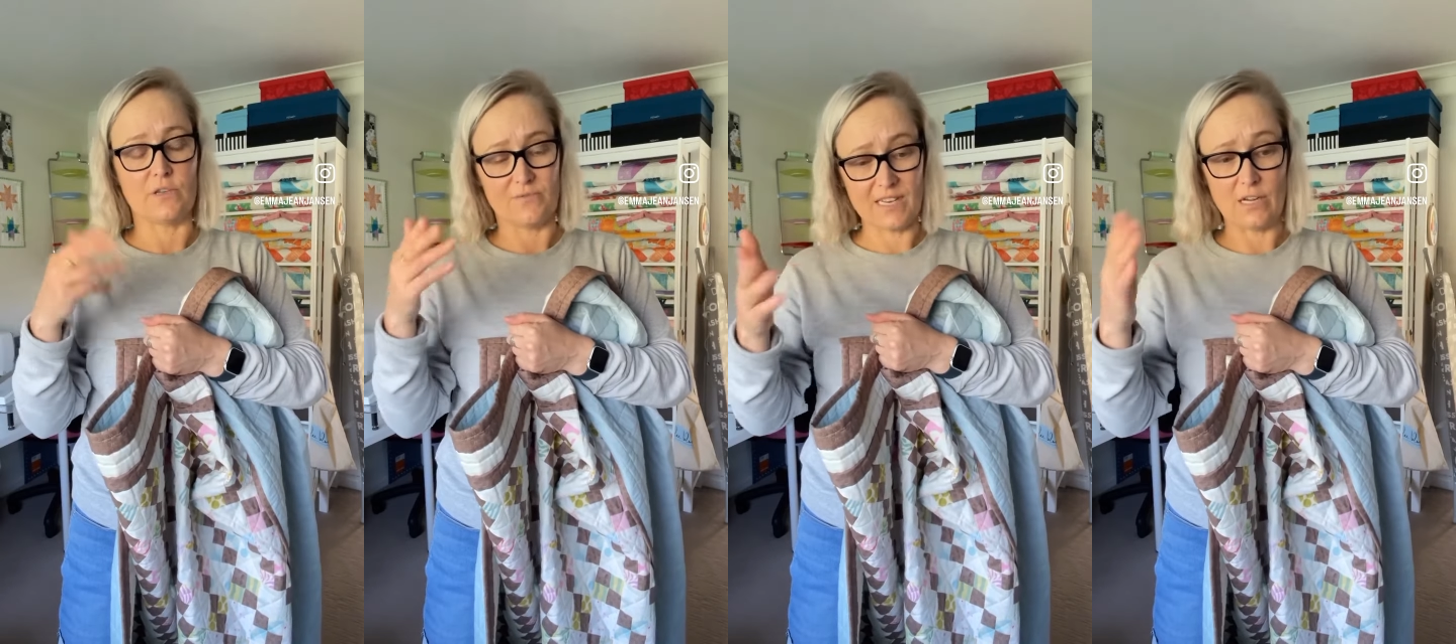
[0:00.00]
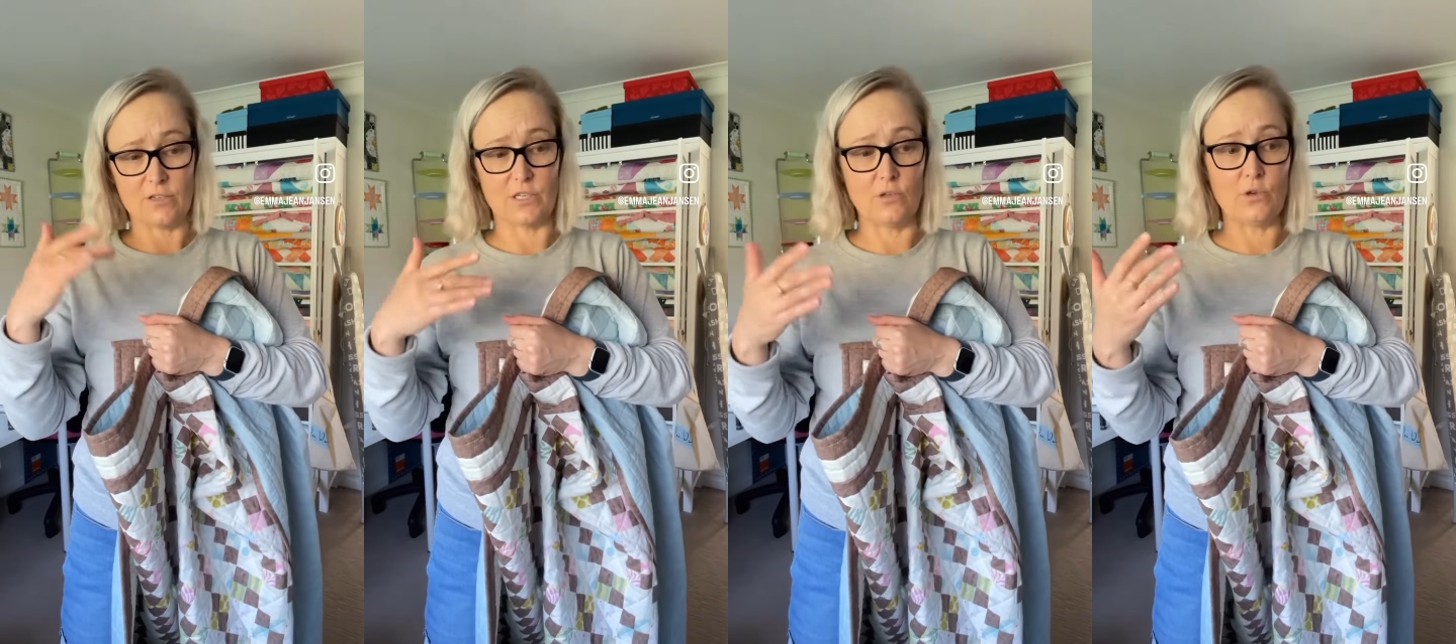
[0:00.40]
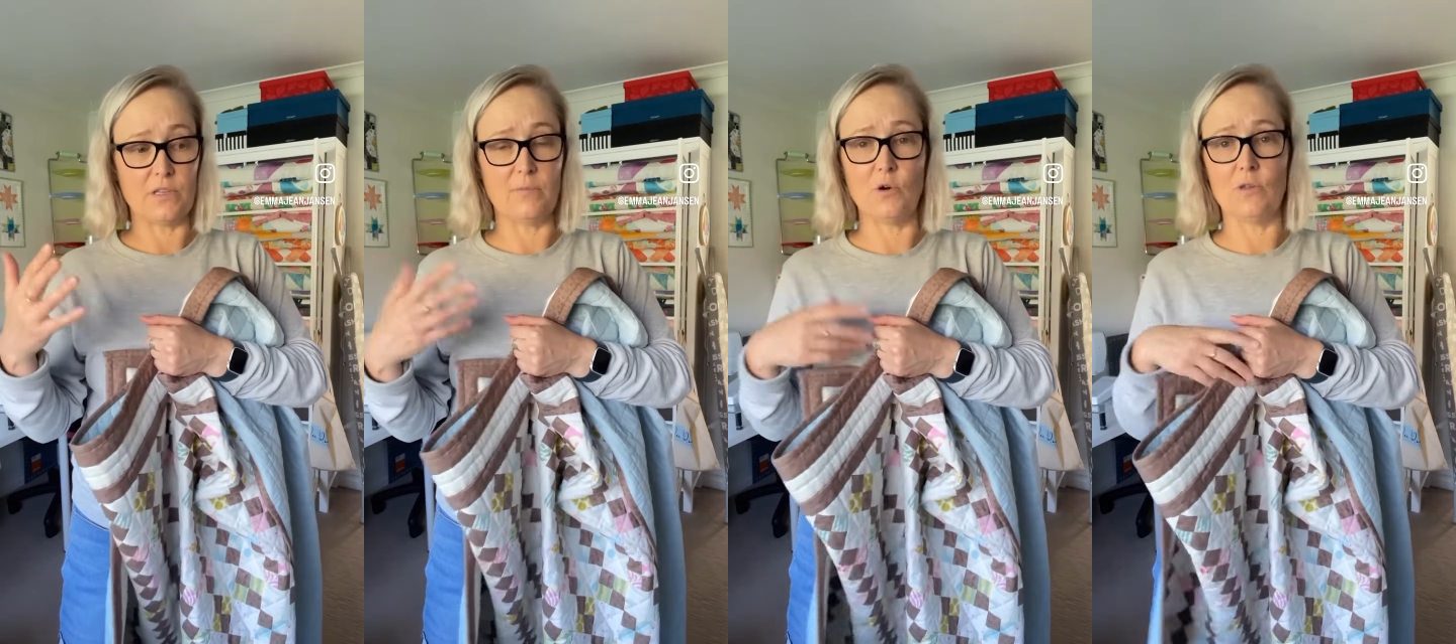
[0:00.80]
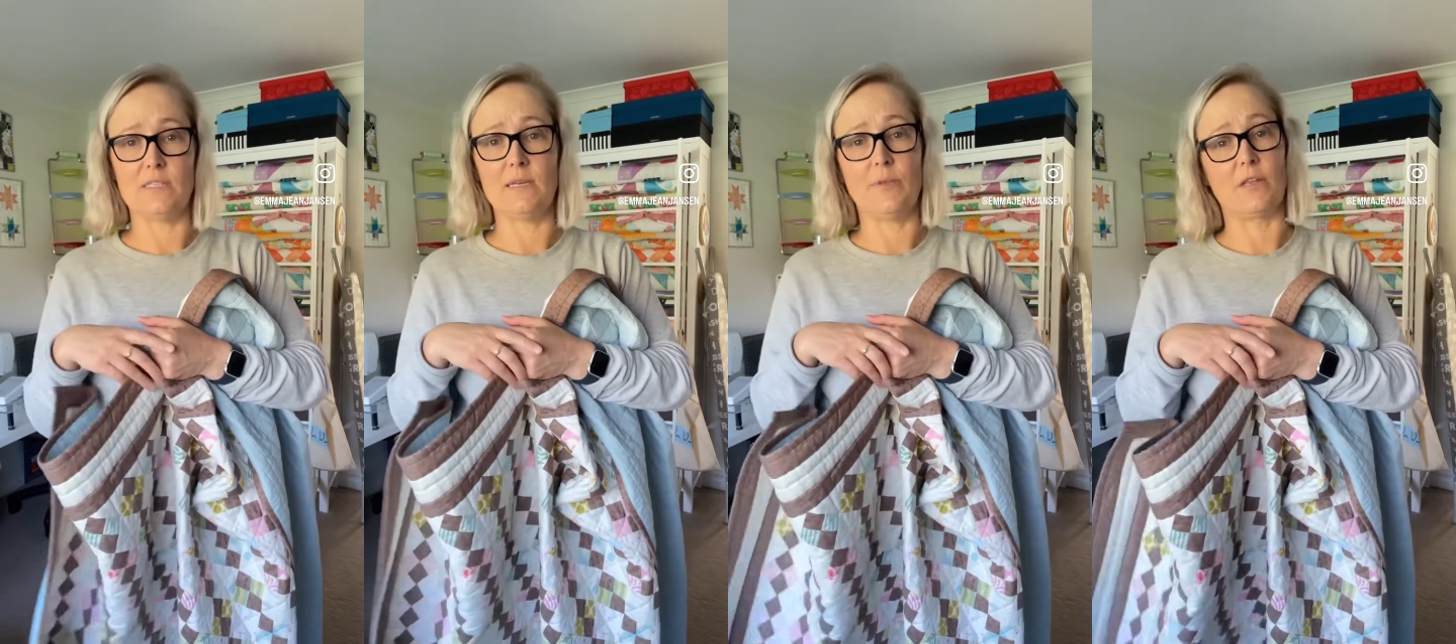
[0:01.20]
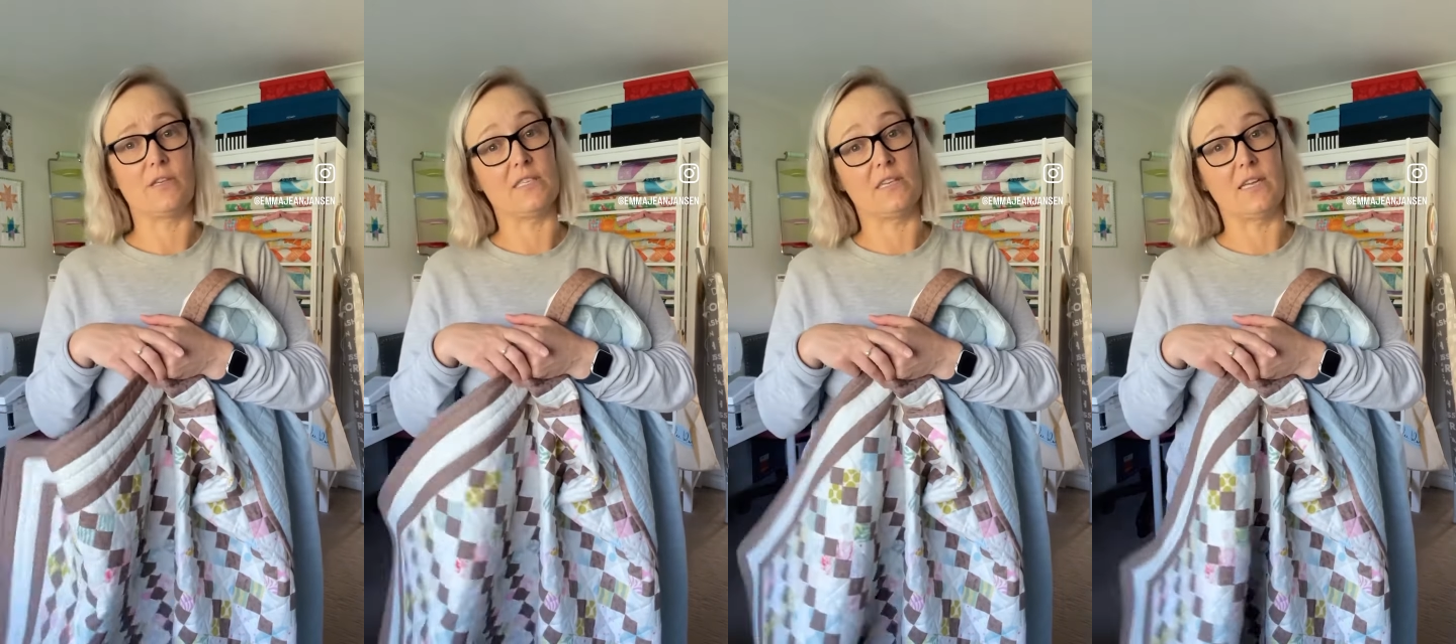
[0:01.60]
so I really got to look at them all, and some of the
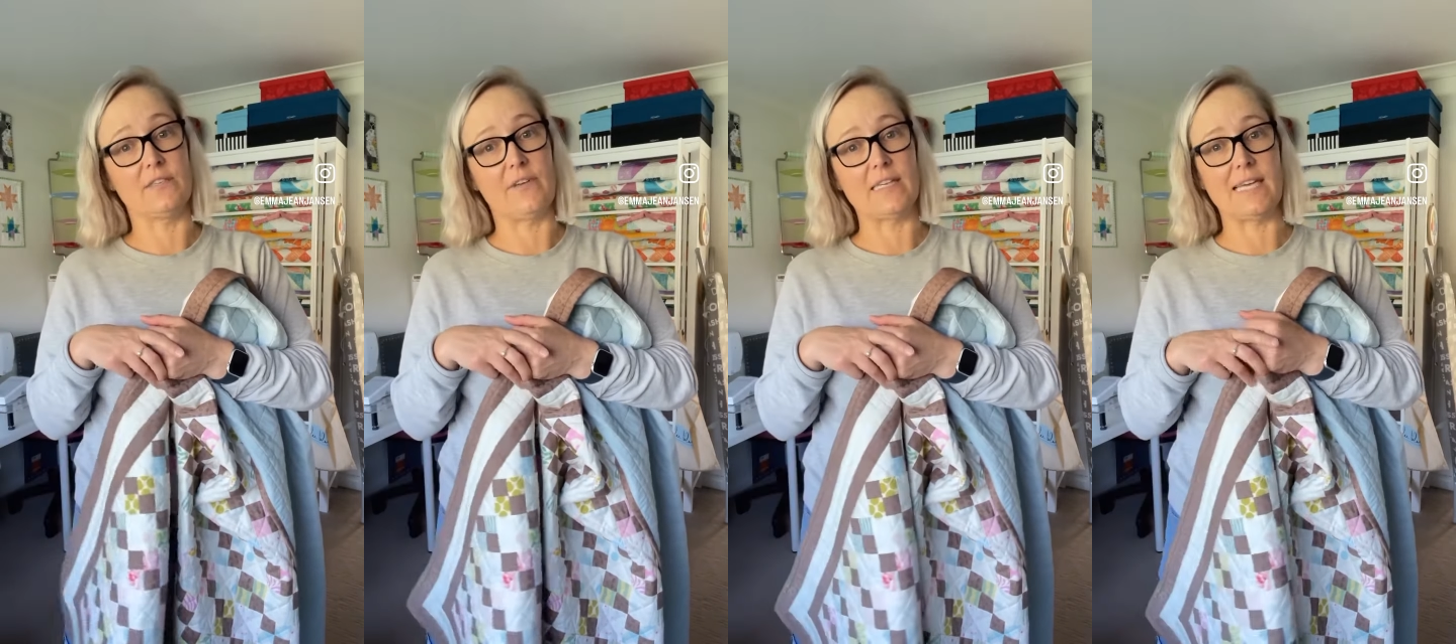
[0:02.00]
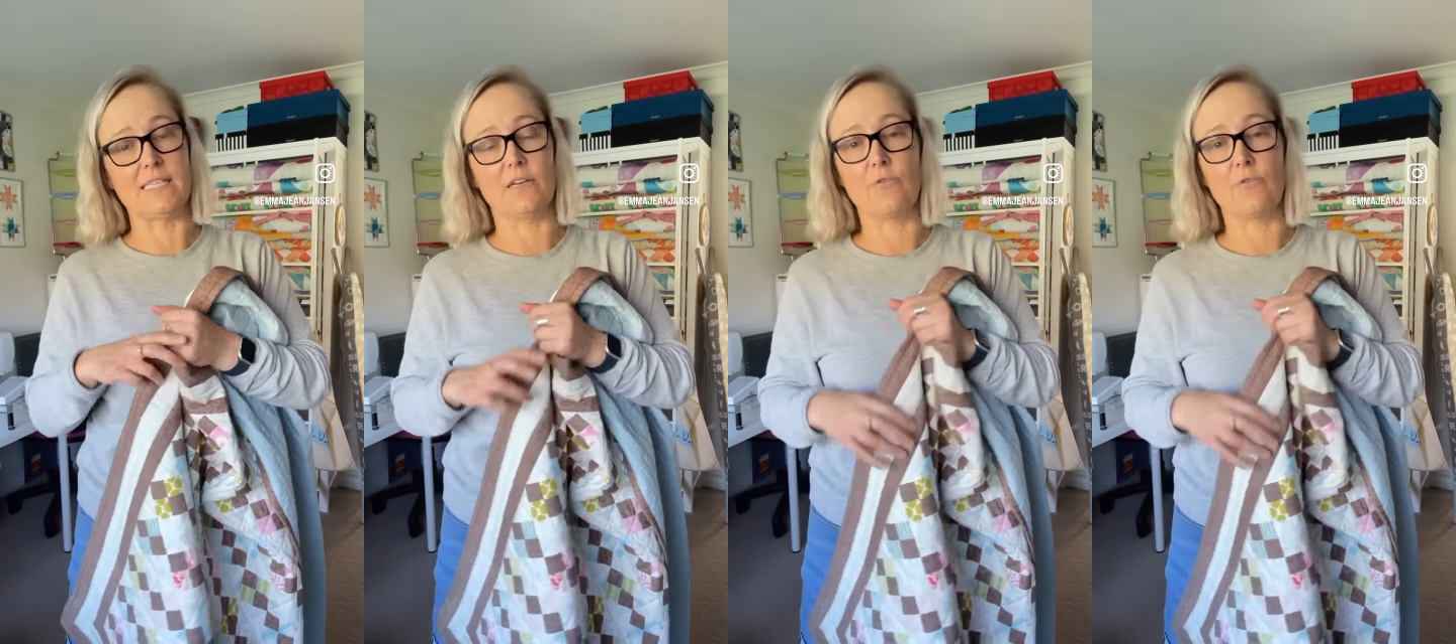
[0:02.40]
designs are fantastic.